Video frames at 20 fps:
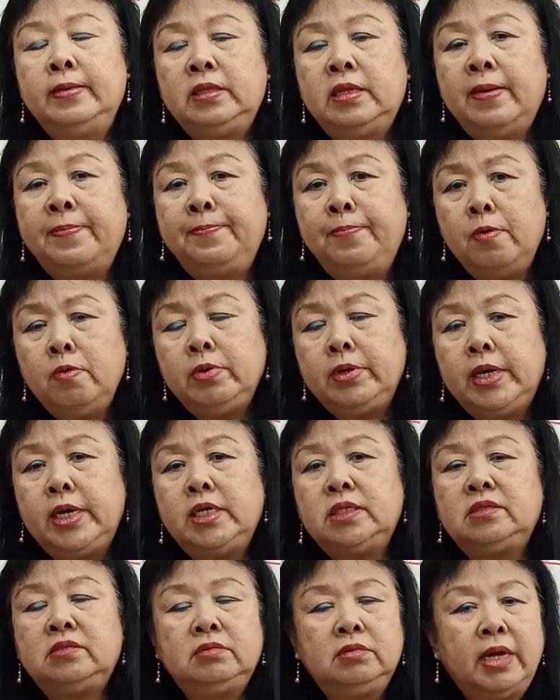The book
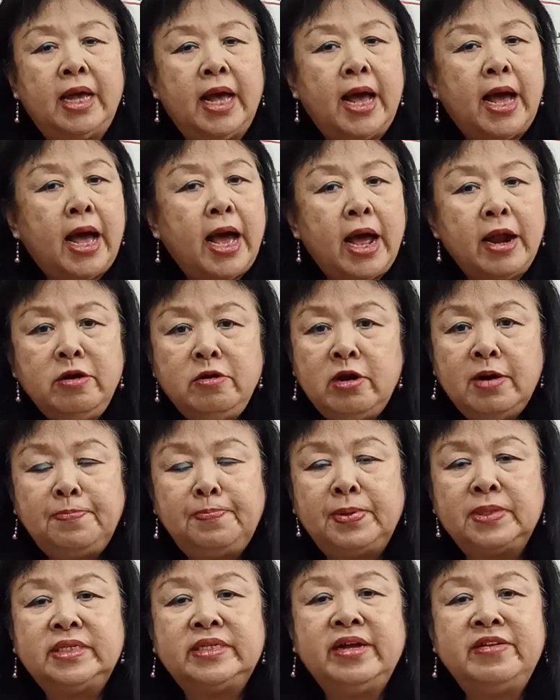is
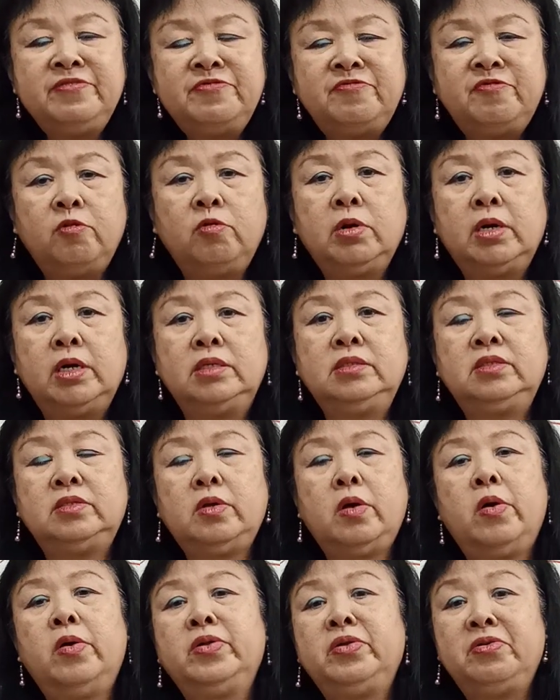100% focused
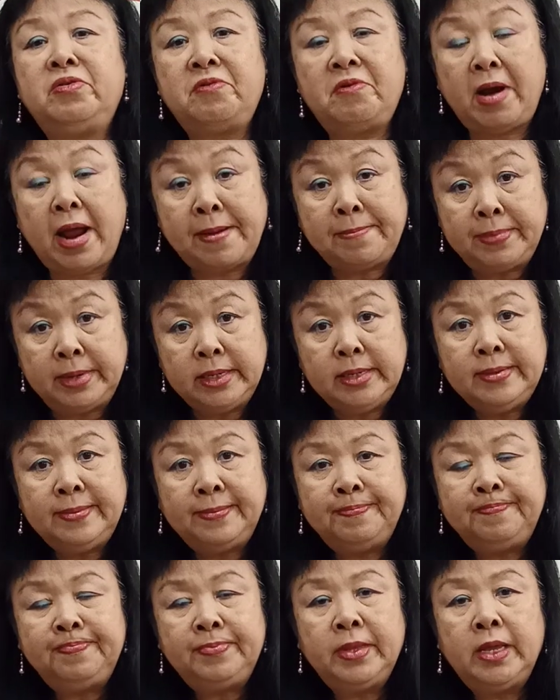on grammar
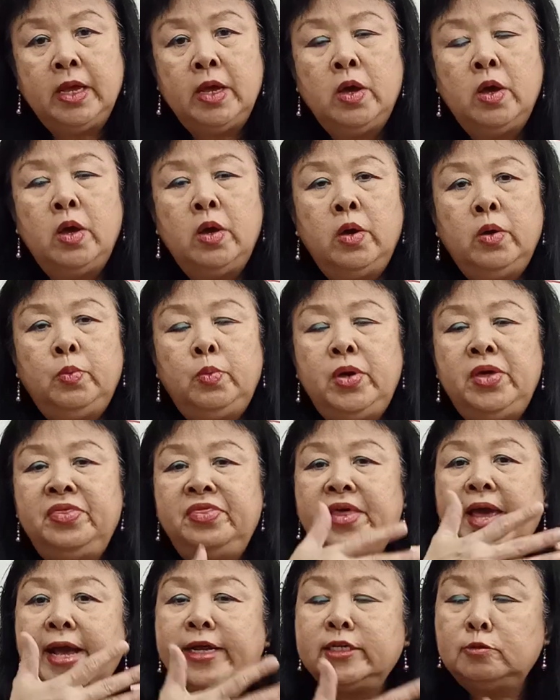with
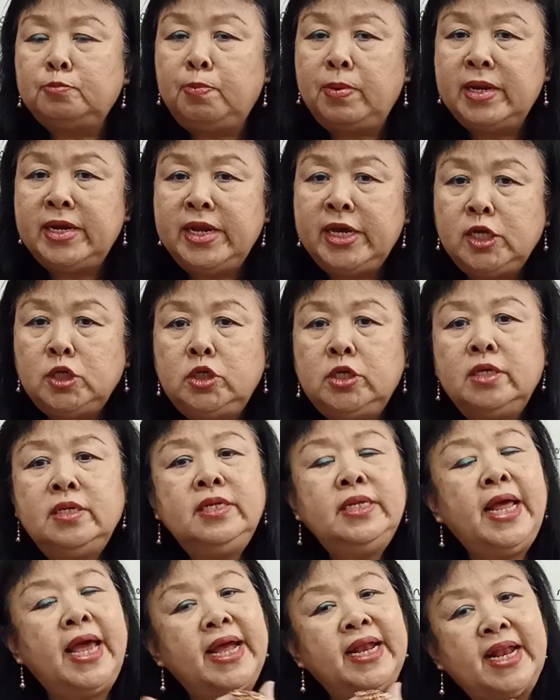
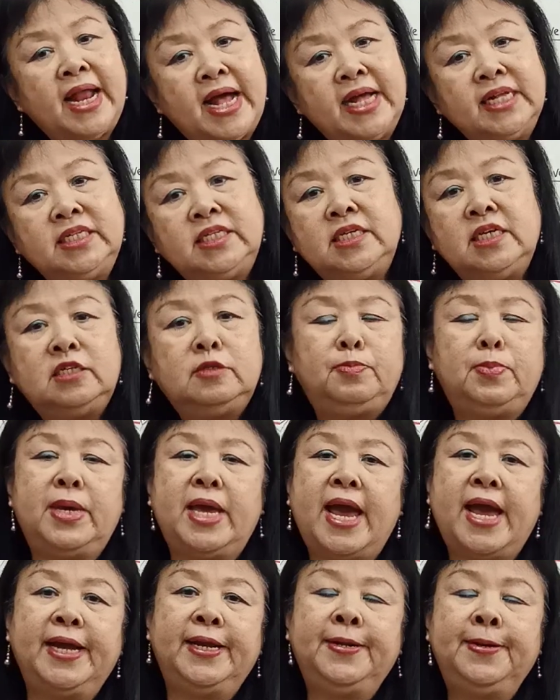explanation and answers
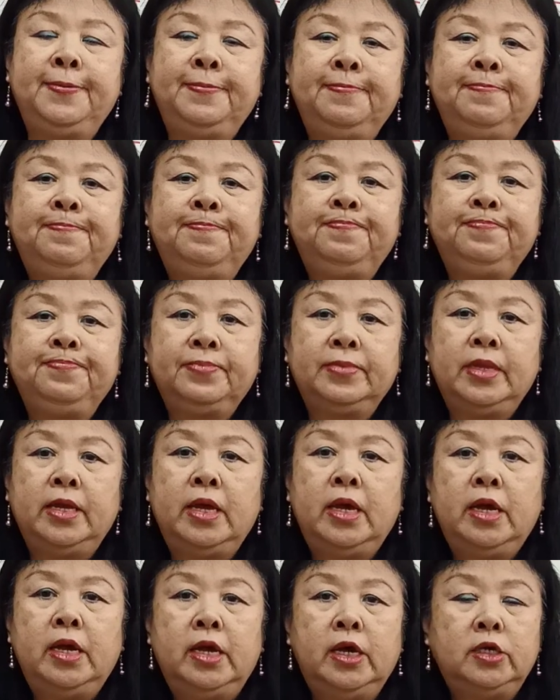behind.
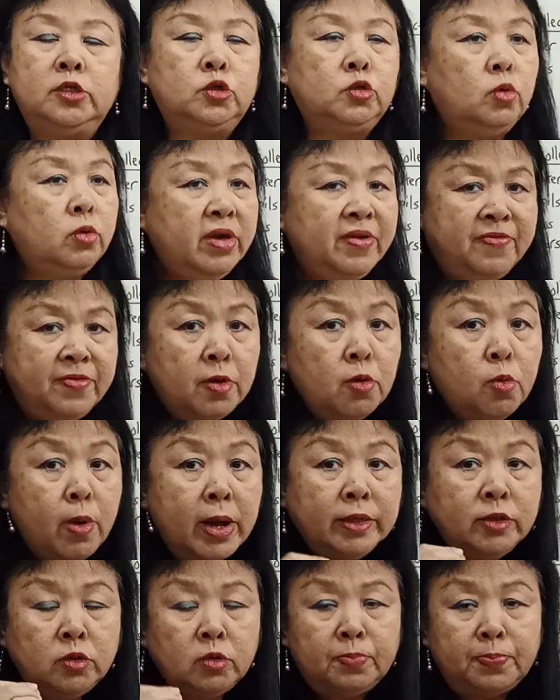So if you
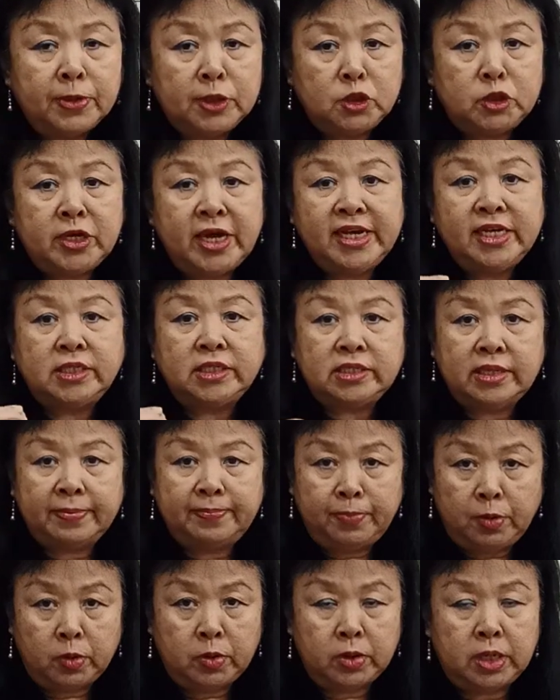want to purchase the
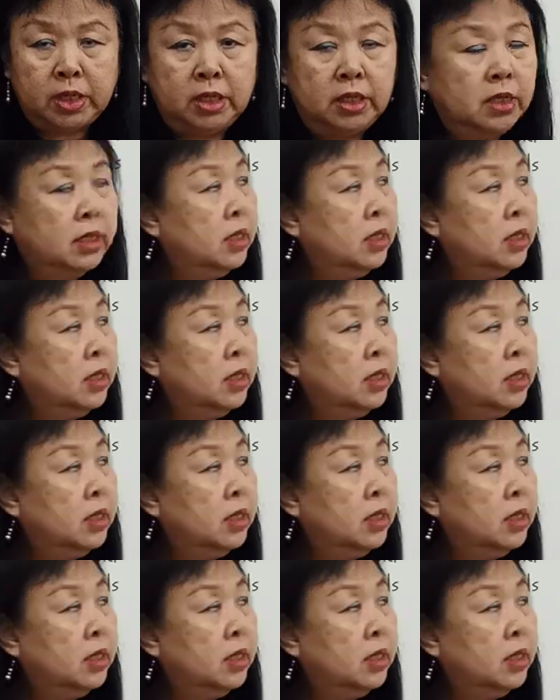book,